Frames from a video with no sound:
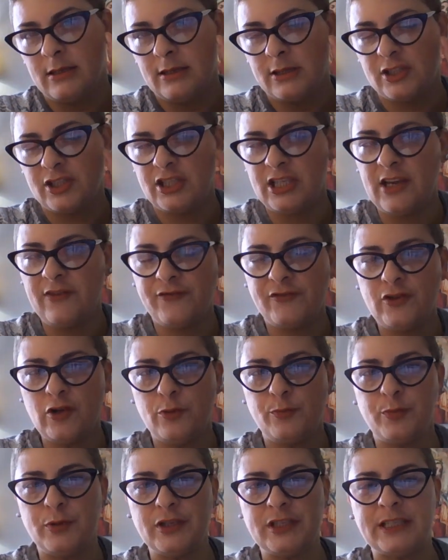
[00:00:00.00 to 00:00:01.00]
Shift
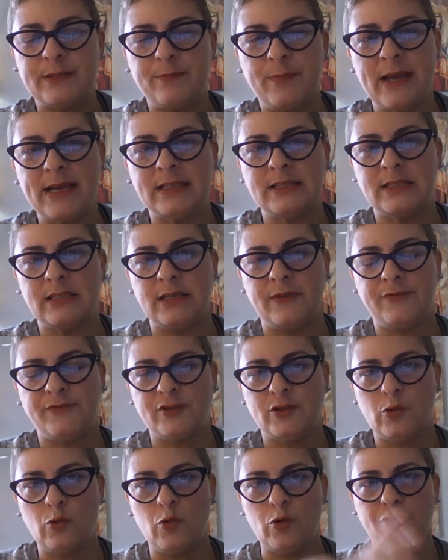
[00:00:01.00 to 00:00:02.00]
your perspective
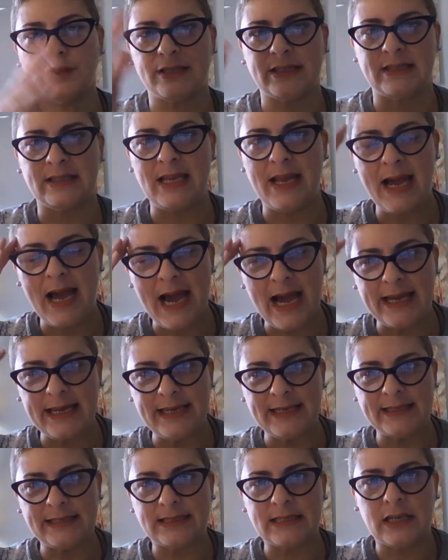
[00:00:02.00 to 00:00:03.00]
towards the
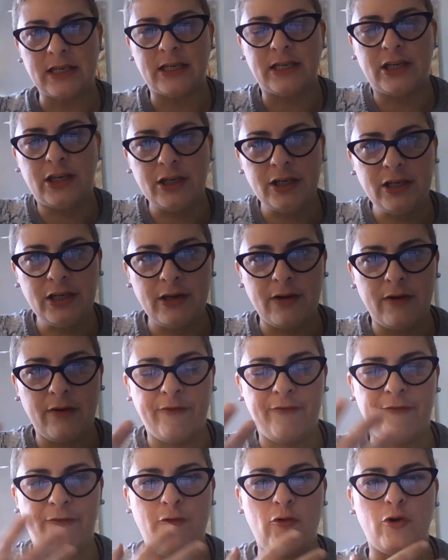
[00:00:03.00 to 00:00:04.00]
highest good
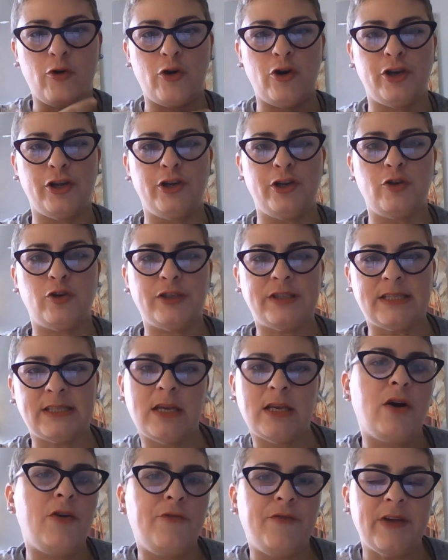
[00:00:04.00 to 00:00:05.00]
for
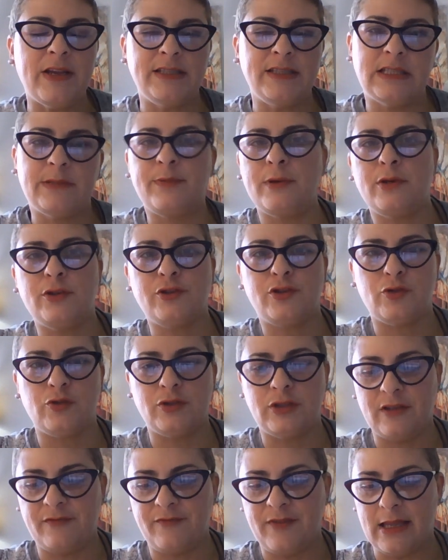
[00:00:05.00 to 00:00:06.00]
yourself in spiritual
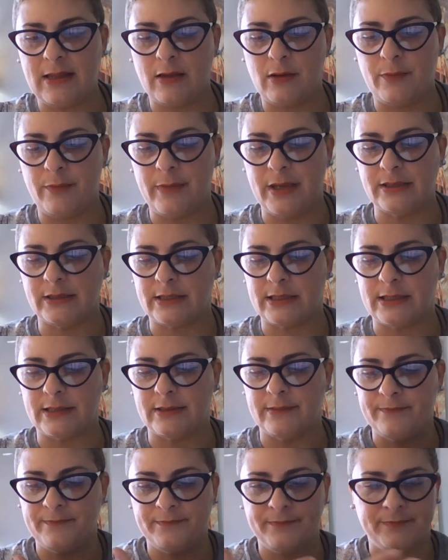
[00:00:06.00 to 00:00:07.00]
development.
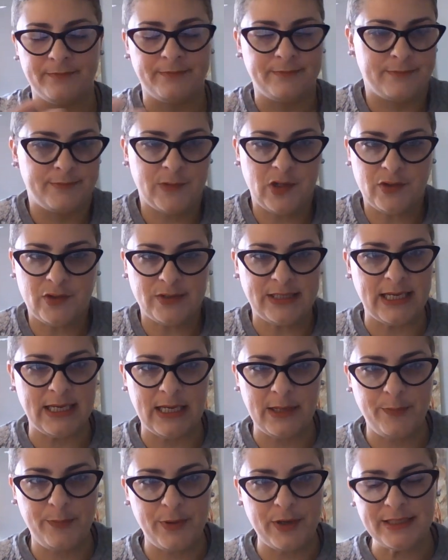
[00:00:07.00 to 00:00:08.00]
Don't
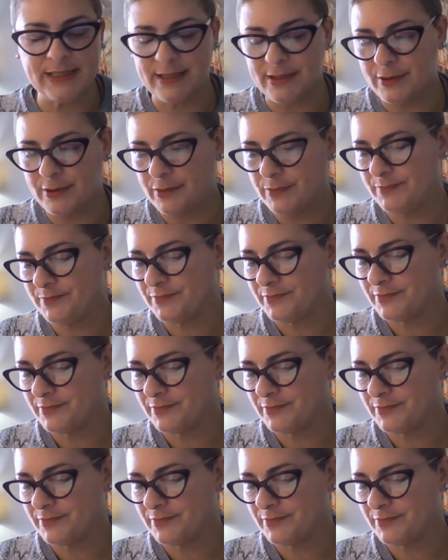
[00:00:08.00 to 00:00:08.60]
take it personal.